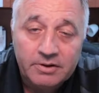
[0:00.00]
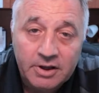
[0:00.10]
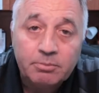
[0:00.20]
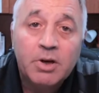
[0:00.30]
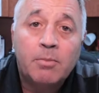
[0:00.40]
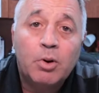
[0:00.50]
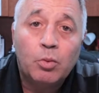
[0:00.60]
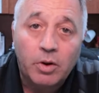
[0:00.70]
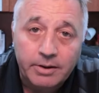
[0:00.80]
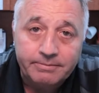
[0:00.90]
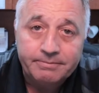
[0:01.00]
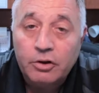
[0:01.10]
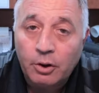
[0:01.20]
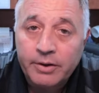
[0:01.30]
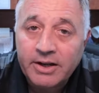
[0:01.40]
Tip number 1.
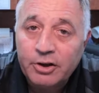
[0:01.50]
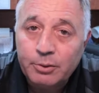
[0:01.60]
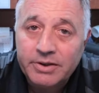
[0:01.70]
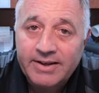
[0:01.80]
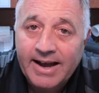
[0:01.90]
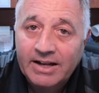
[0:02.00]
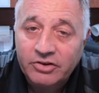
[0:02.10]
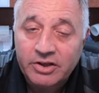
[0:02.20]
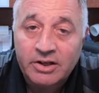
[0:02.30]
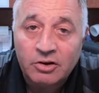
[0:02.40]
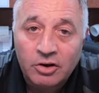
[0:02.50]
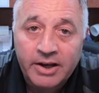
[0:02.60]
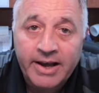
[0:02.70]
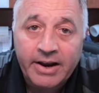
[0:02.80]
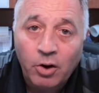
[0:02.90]
Don't get too attached in
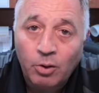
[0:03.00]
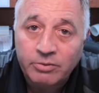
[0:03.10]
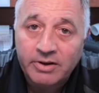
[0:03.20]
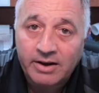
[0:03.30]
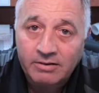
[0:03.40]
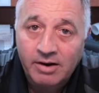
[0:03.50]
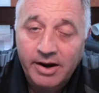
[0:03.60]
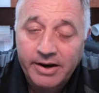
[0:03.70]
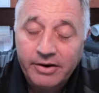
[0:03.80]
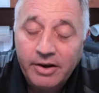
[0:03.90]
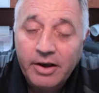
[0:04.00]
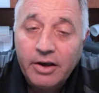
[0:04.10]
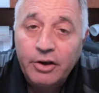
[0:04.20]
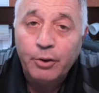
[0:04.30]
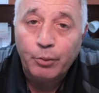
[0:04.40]
looking at homes online.
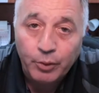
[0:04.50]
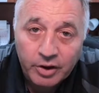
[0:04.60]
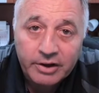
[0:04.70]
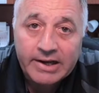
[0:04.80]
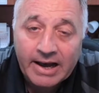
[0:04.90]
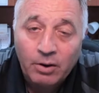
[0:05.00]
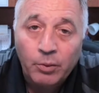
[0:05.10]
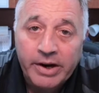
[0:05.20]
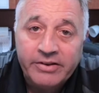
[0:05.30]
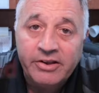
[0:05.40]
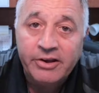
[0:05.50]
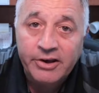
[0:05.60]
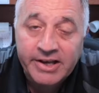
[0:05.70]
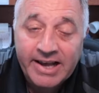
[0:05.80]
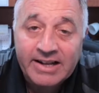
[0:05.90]
You really got to wait till
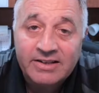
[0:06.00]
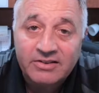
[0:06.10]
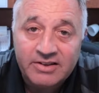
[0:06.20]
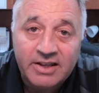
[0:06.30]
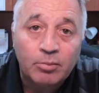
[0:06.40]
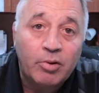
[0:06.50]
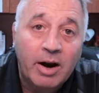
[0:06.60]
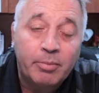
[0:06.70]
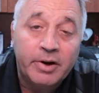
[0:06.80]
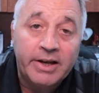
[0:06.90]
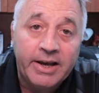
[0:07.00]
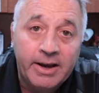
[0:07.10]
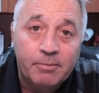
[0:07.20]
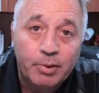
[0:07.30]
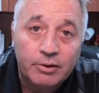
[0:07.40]
you get to see the property
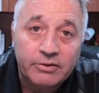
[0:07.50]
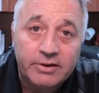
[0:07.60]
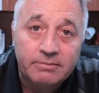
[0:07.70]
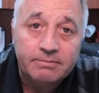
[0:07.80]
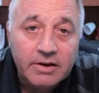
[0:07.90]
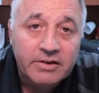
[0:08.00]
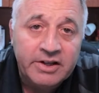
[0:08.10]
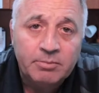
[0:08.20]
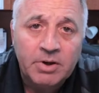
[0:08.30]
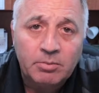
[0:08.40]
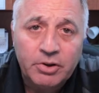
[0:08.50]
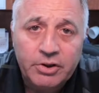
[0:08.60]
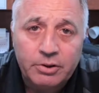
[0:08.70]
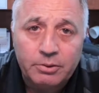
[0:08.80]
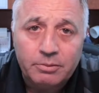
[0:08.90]
in person. Tip number
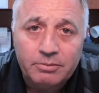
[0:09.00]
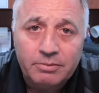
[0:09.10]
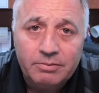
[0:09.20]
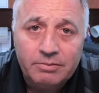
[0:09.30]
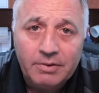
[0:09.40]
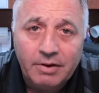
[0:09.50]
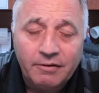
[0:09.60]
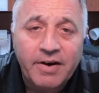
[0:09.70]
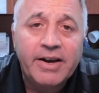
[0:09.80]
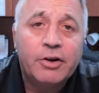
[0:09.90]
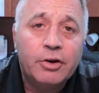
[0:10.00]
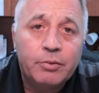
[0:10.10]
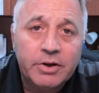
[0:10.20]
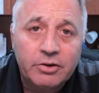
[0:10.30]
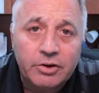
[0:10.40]
2, find a good
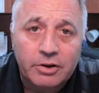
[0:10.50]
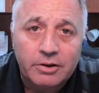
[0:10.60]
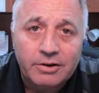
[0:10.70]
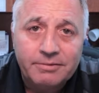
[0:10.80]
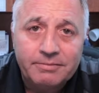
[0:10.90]
realtor.